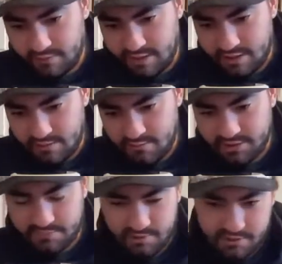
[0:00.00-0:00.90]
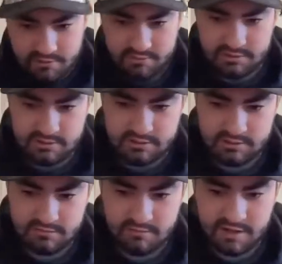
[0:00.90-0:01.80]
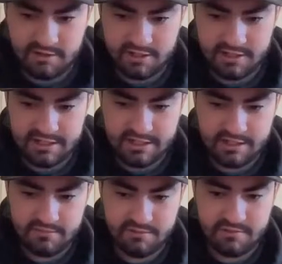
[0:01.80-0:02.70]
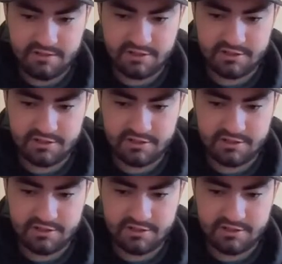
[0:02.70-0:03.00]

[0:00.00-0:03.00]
Okay, that worked out pretty well. Right on the knee, pretty much.